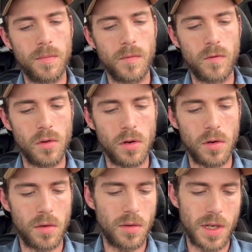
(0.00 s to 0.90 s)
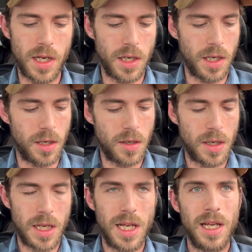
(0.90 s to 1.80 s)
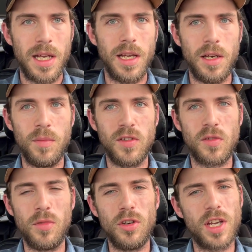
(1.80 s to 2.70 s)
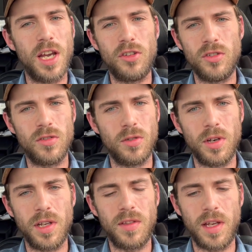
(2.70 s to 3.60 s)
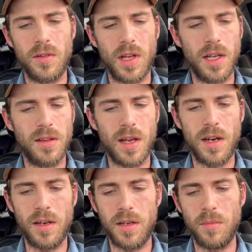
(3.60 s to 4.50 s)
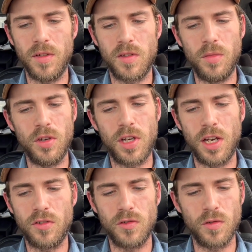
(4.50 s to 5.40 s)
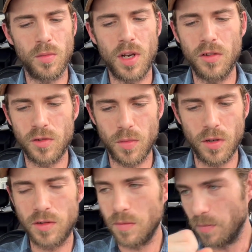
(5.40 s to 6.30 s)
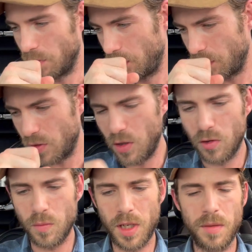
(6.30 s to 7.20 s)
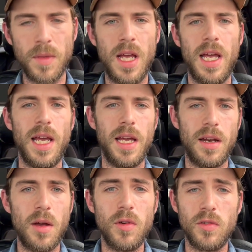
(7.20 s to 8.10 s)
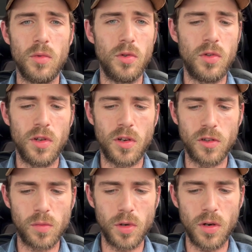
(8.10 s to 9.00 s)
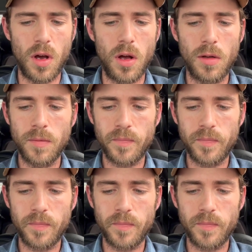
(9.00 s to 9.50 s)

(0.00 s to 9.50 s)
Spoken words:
for any miscommunications or anything like that, any miscommunications from customers, excuse me. And I wasn't rude to the customer at all